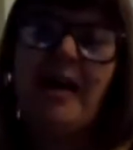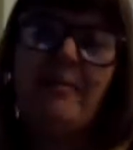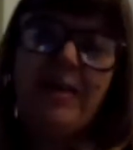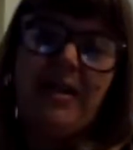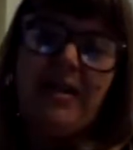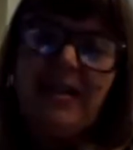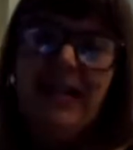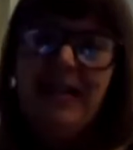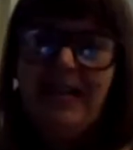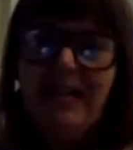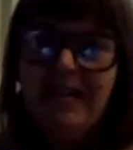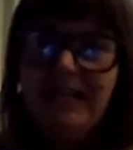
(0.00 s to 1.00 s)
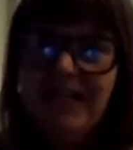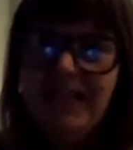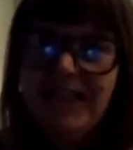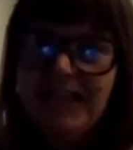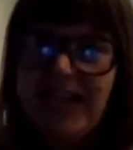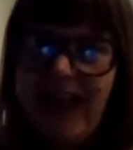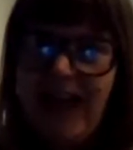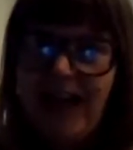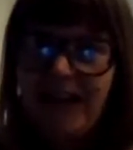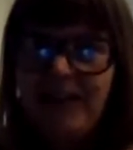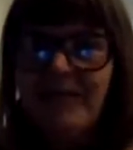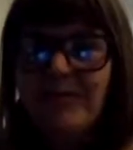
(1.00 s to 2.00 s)
I put a link to the
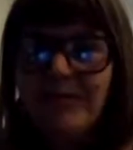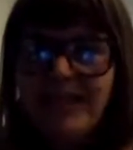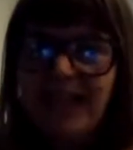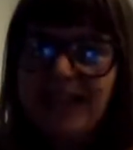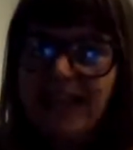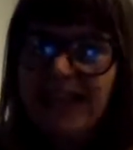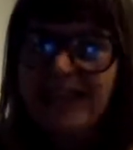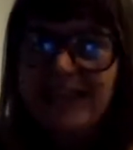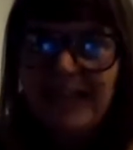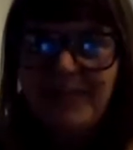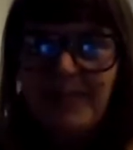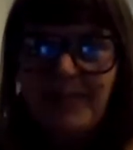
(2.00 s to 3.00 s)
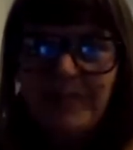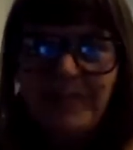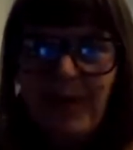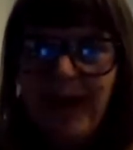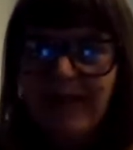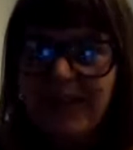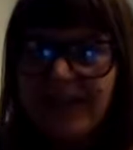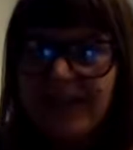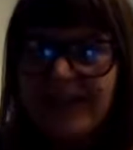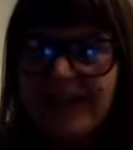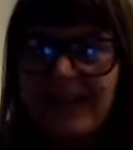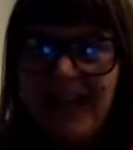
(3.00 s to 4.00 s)
chat, which I think I sent
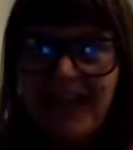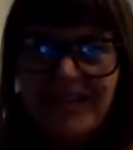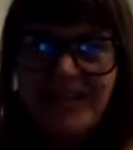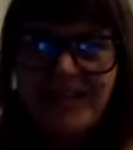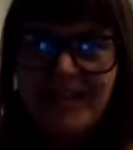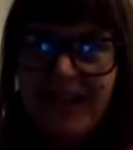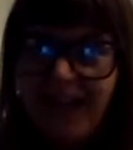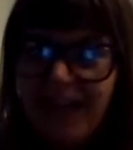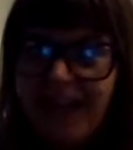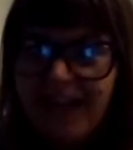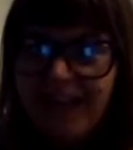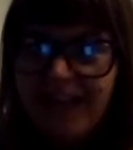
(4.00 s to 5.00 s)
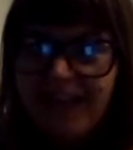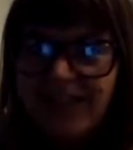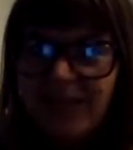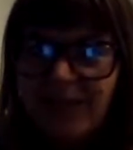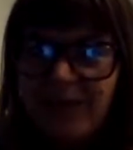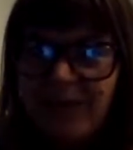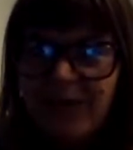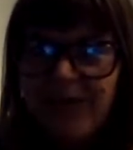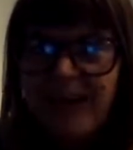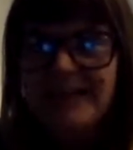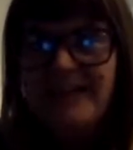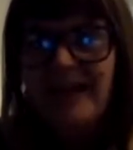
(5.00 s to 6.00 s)
privately to Angel. Sorry, Angel, let me move
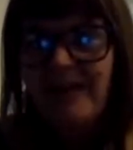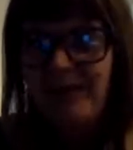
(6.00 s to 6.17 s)
that to